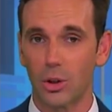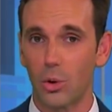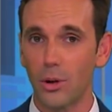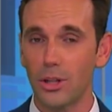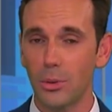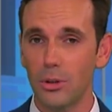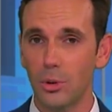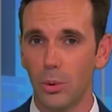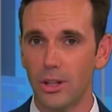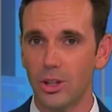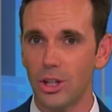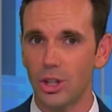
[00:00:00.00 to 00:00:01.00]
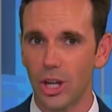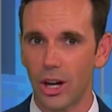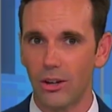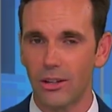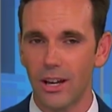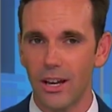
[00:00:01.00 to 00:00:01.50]
According to a tweet she
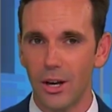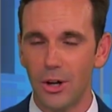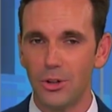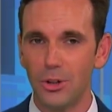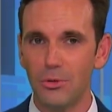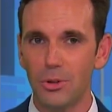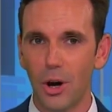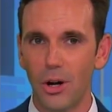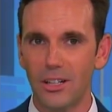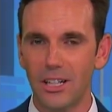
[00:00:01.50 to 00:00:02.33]
shared, Utah